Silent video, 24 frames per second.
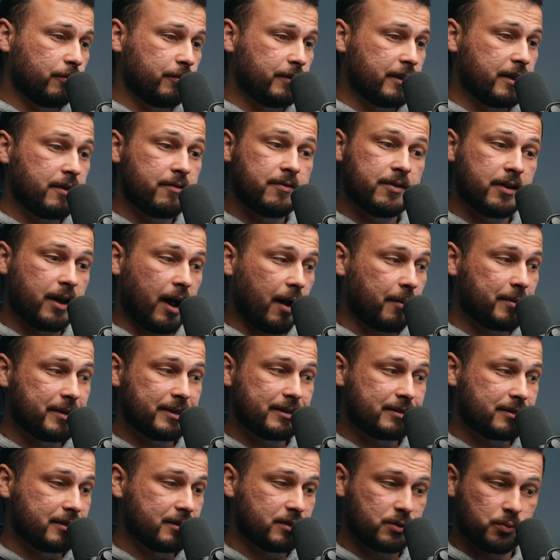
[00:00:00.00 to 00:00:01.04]
even I mean,
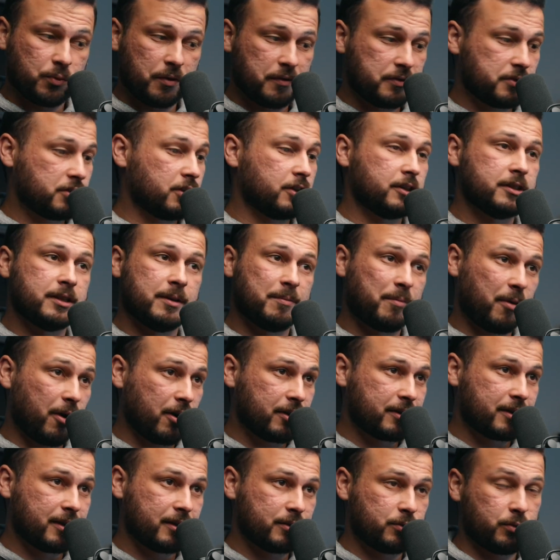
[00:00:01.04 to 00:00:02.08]
since we've started the
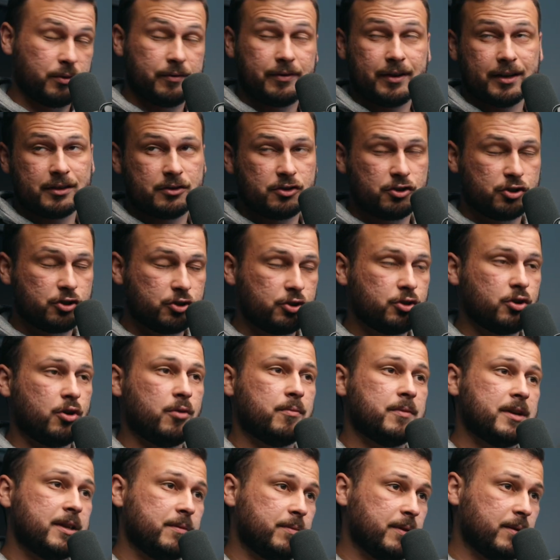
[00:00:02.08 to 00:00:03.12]
podcast, we've had so
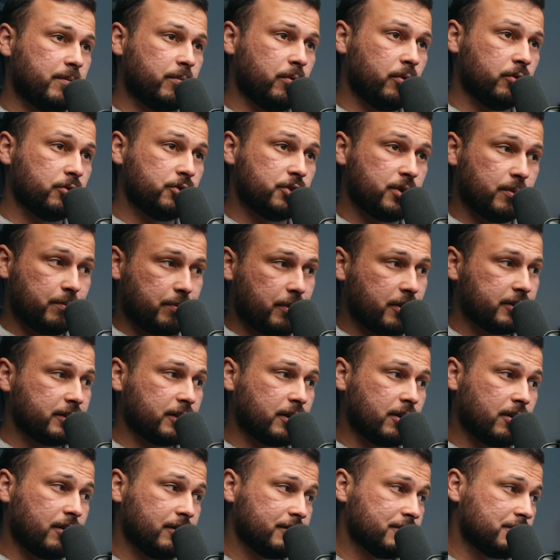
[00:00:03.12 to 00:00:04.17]
many people jump on the
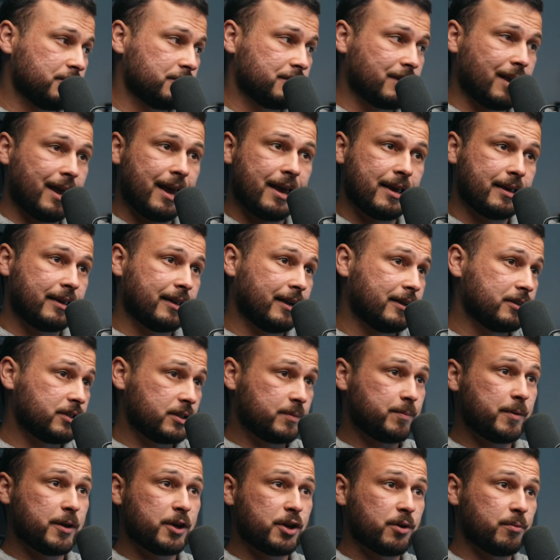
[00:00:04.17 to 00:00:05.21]
call and just say, "Hey, can I
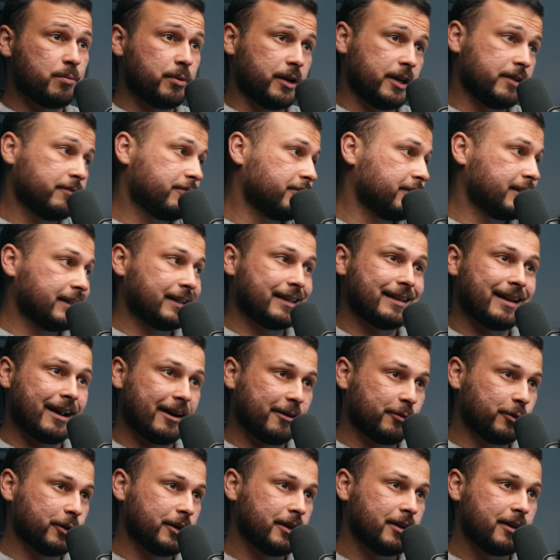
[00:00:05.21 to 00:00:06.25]
just pick your brain for like an
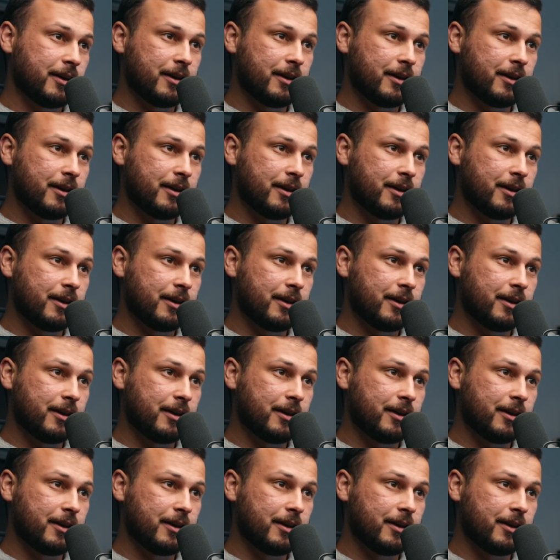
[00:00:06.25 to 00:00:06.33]
hour?"